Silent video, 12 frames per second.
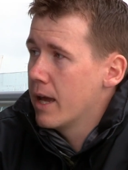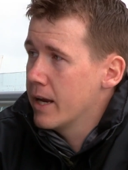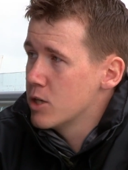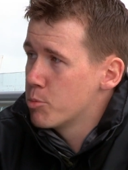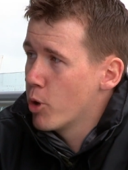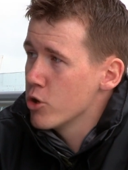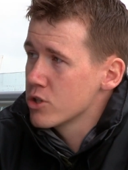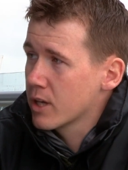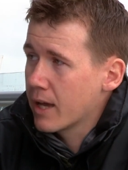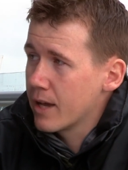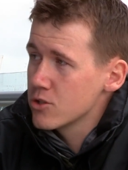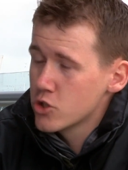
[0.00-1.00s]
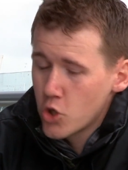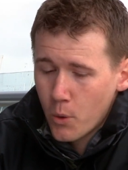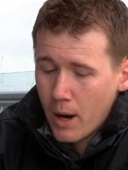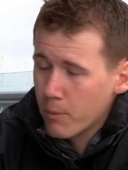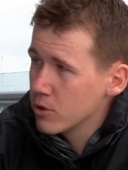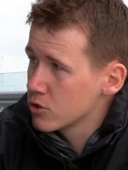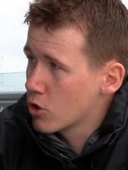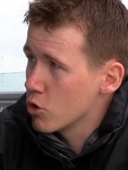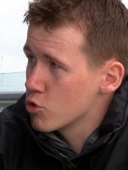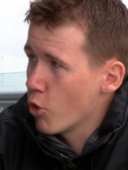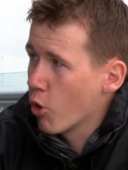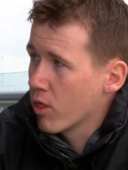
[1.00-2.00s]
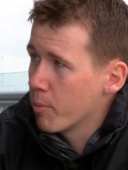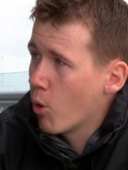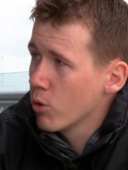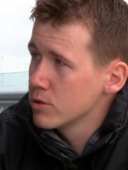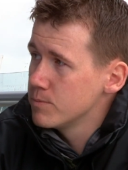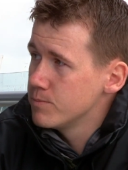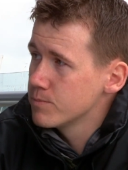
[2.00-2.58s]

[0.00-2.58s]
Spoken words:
Each person gets 2 hours control of the boat.